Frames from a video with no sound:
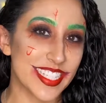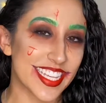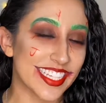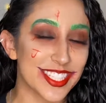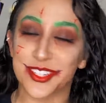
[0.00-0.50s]

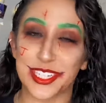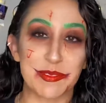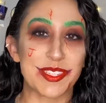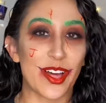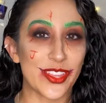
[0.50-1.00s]
and it's
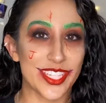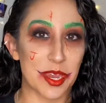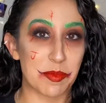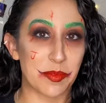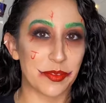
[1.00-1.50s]
Christmas all the
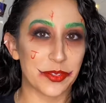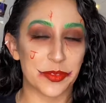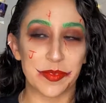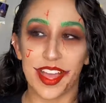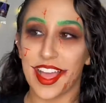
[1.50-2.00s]
time in my room